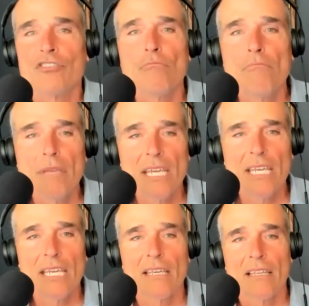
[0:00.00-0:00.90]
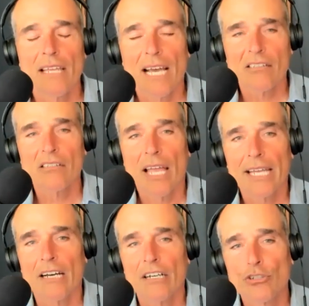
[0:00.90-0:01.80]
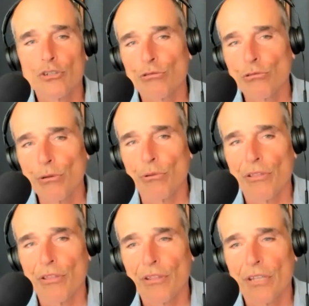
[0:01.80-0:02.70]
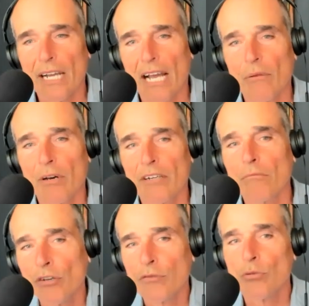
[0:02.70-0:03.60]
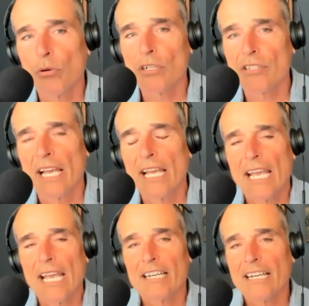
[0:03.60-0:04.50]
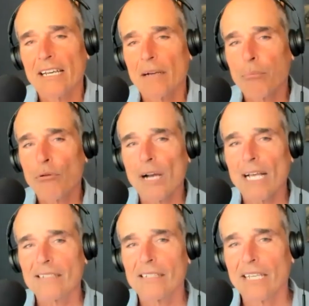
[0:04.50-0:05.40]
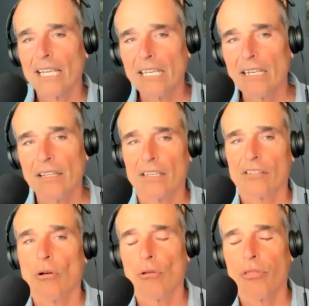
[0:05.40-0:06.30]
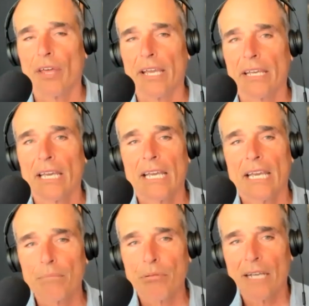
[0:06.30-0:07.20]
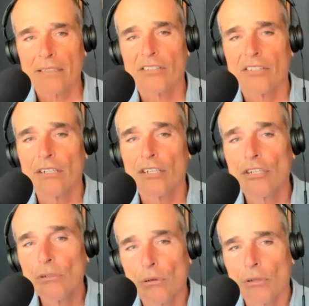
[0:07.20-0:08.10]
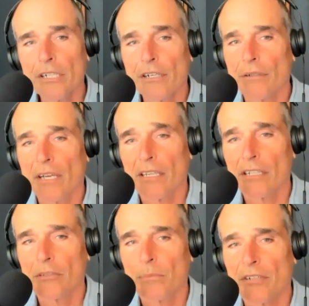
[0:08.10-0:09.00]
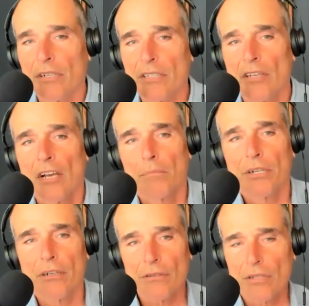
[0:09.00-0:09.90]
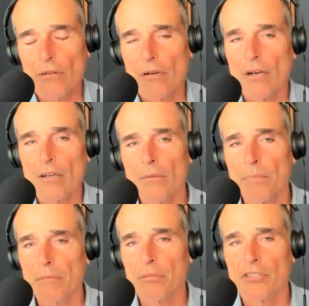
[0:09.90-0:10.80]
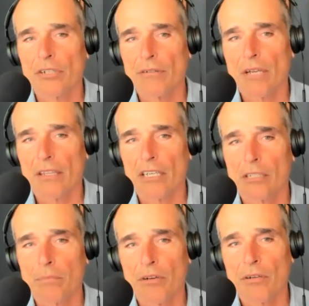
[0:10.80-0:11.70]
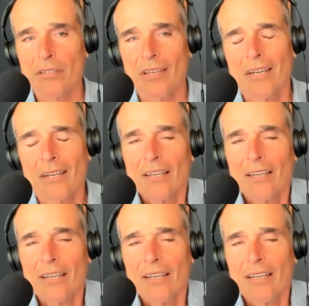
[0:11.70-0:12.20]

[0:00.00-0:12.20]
to me, that's like a truth that I want to move towards and kind of process into this whole thing and process into your near death experience, but also other people's near death experience